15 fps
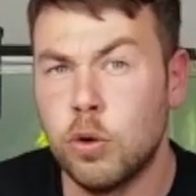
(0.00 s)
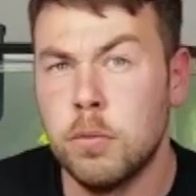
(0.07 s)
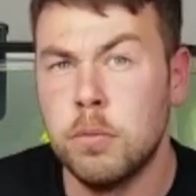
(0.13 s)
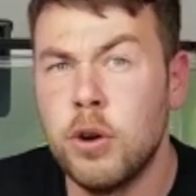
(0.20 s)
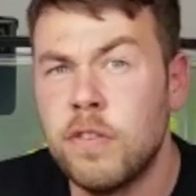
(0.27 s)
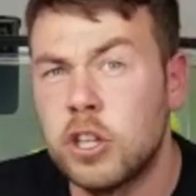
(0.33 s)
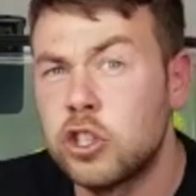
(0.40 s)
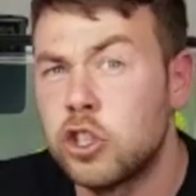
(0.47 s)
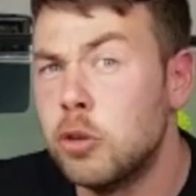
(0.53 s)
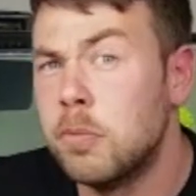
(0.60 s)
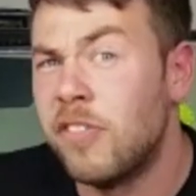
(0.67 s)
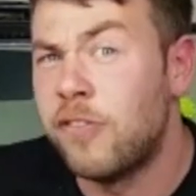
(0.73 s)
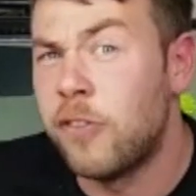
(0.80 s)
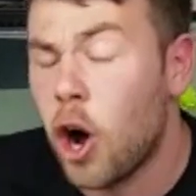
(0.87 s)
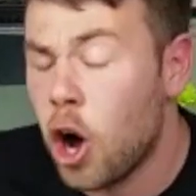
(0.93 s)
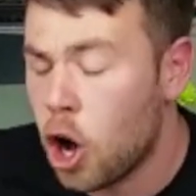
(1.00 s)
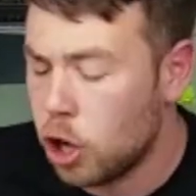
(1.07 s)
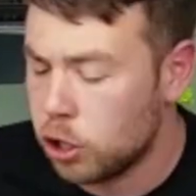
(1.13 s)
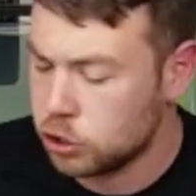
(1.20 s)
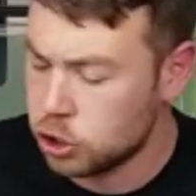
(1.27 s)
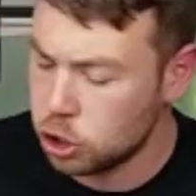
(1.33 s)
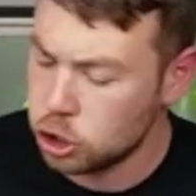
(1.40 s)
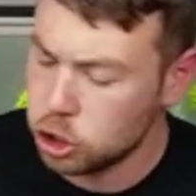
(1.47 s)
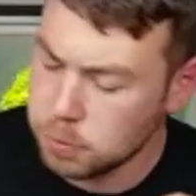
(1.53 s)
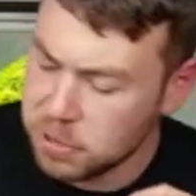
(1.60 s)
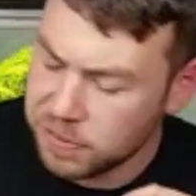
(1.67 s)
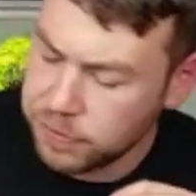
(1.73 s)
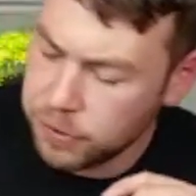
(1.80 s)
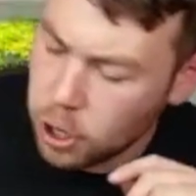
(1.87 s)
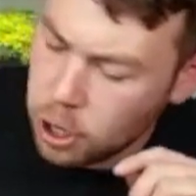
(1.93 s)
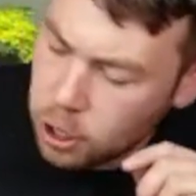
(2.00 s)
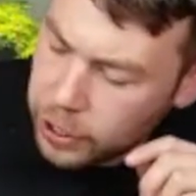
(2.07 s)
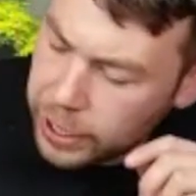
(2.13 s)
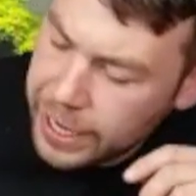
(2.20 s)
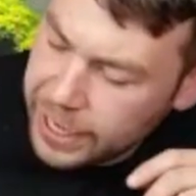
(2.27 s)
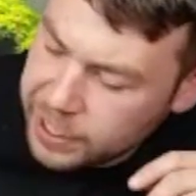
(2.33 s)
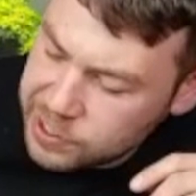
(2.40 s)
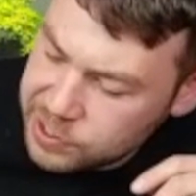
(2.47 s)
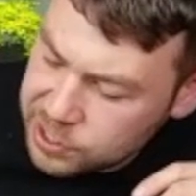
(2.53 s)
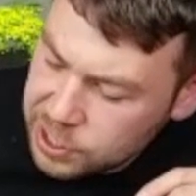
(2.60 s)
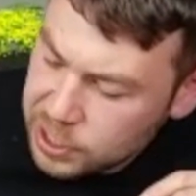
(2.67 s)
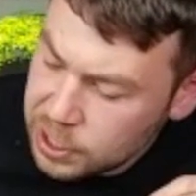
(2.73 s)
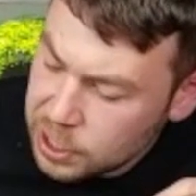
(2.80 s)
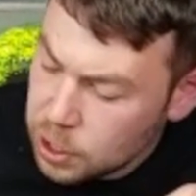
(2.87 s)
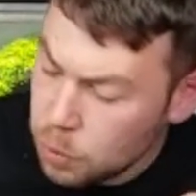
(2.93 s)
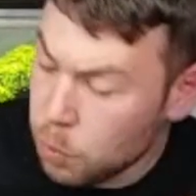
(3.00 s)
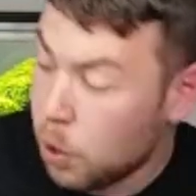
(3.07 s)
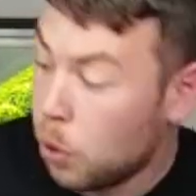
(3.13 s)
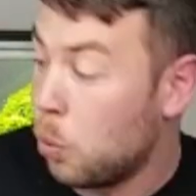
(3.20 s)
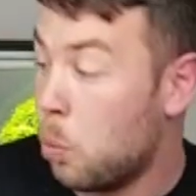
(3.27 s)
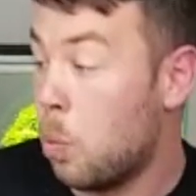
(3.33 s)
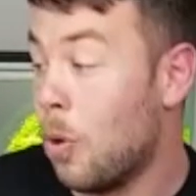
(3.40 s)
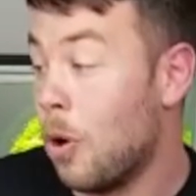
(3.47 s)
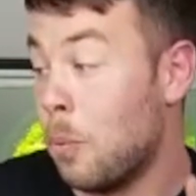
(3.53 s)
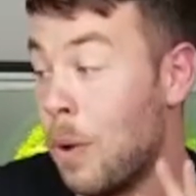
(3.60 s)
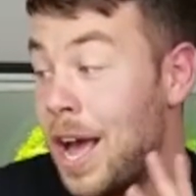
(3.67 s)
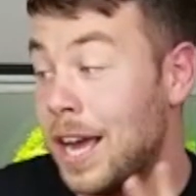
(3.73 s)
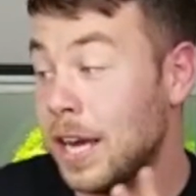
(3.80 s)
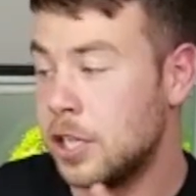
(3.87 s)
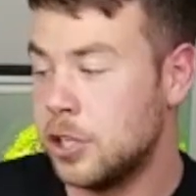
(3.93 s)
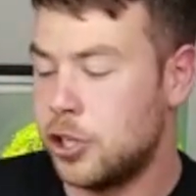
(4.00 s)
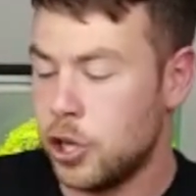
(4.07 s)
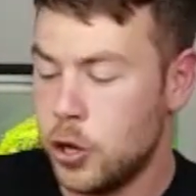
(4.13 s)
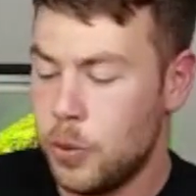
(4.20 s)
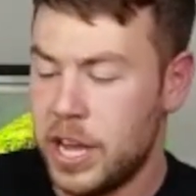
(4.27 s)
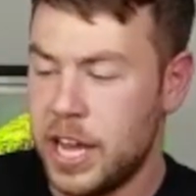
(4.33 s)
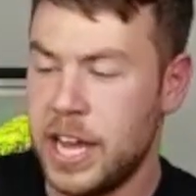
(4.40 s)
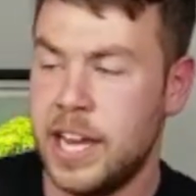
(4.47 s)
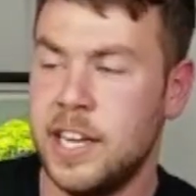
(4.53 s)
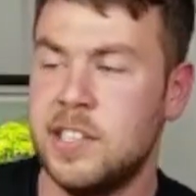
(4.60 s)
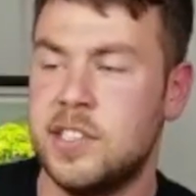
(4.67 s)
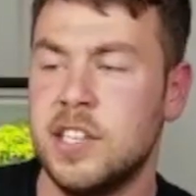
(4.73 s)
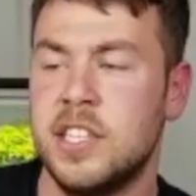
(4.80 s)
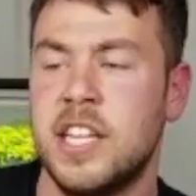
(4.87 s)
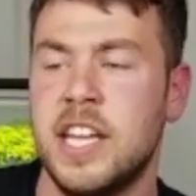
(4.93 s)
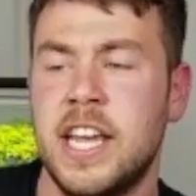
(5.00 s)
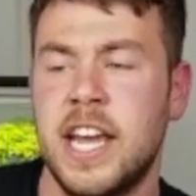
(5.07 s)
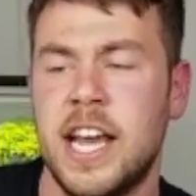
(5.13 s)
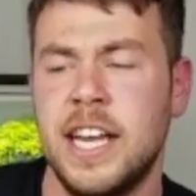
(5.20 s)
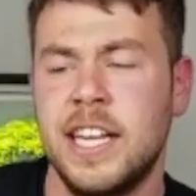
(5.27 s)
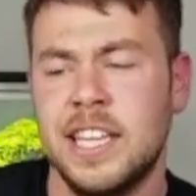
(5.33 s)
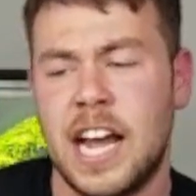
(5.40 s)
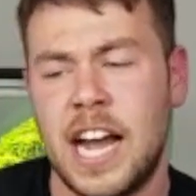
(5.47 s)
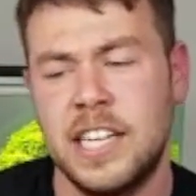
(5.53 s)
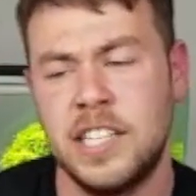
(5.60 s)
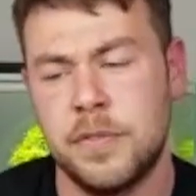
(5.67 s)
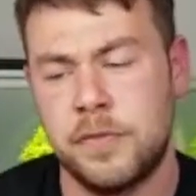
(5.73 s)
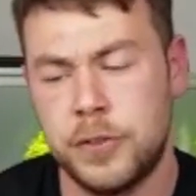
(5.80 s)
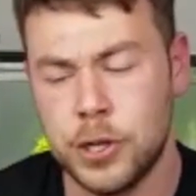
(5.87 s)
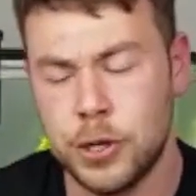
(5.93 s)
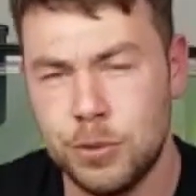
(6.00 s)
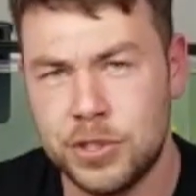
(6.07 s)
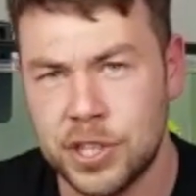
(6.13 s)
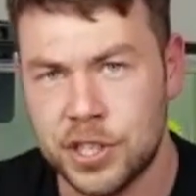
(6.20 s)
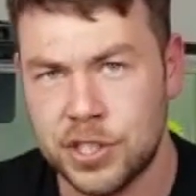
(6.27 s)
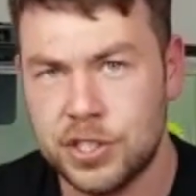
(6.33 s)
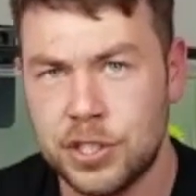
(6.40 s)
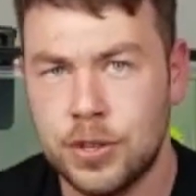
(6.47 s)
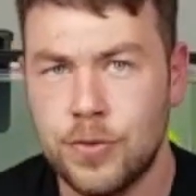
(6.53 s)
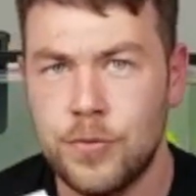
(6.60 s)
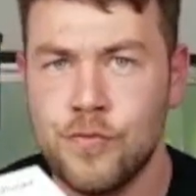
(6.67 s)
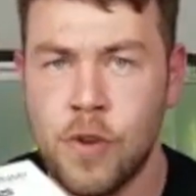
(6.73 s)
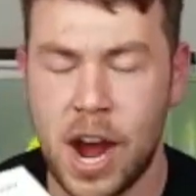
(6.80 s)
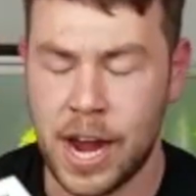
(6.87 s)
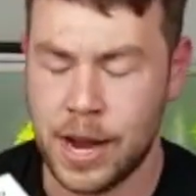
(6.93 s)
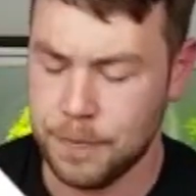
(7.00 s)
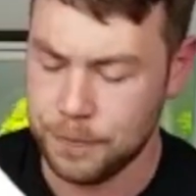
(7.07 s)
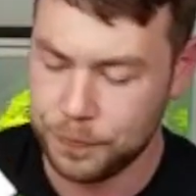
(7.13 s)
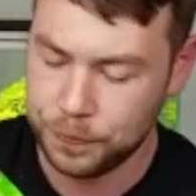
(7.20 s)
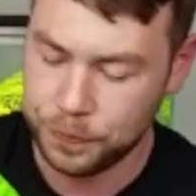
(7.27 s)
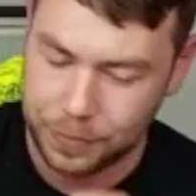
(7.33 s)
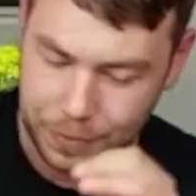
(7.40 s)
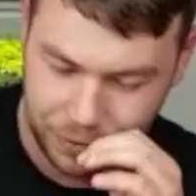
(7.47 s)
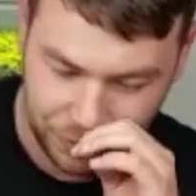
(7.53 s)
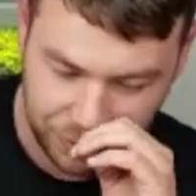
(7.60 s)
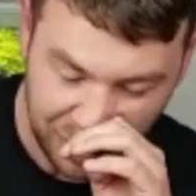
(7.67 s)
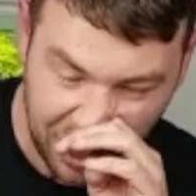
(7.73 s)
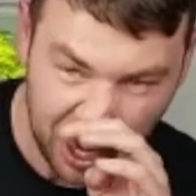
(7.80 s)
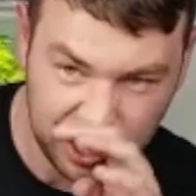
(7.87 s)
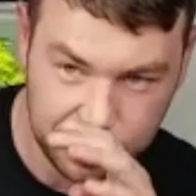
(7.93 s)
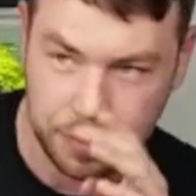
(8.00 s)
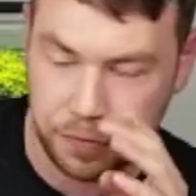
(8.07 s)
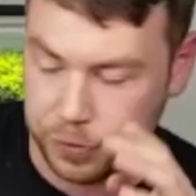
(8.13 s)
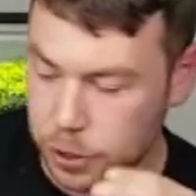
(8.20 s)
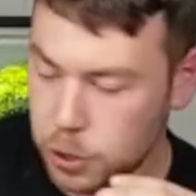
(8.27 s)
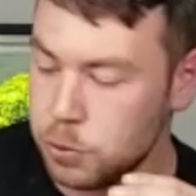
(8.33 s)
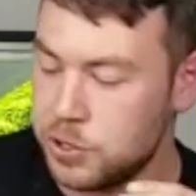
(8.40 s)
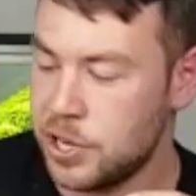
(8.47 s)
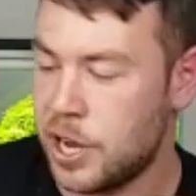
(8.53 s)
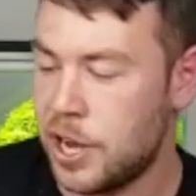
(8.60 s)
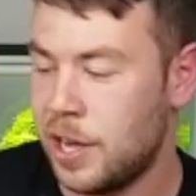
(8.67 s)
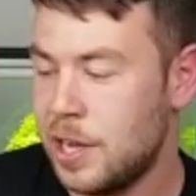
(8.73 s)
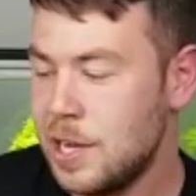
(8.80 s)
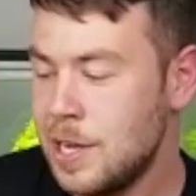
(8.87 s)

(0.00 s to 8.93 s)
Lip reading: we'll move on to number 4. So number 4 is, well, what we're going to do is the inline diffusers. Right, so diffuser.